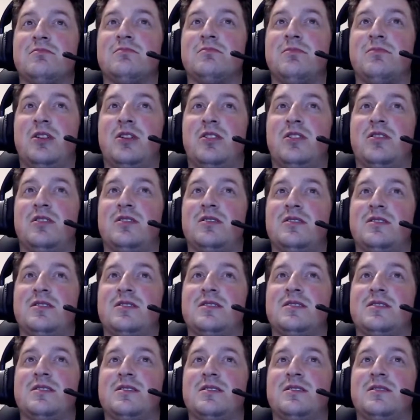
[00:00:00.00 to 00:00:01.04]

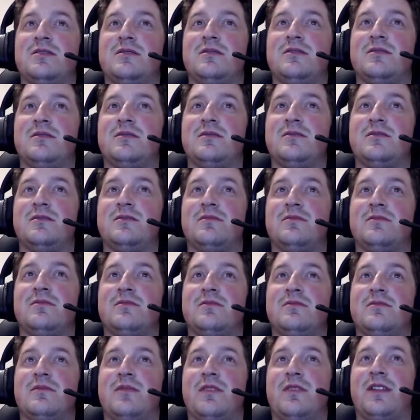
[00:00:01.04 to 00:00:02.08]
because
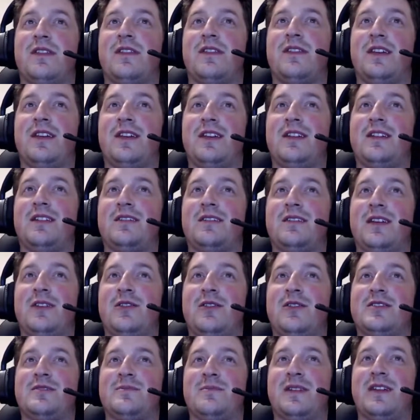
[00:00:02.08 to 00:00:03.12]
I think there
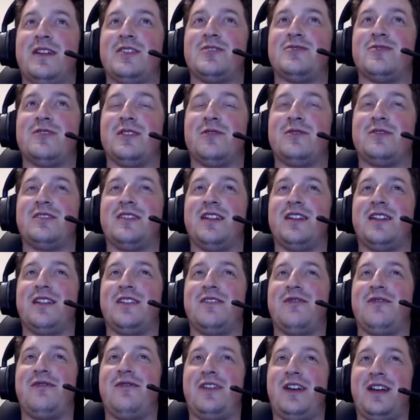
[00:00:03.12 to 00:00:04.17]
was potential that would tear the
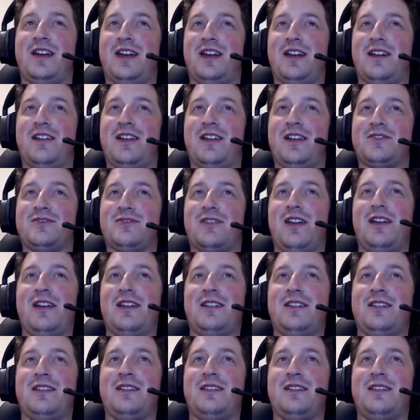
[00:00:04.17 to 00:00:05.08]
fuck out of that track,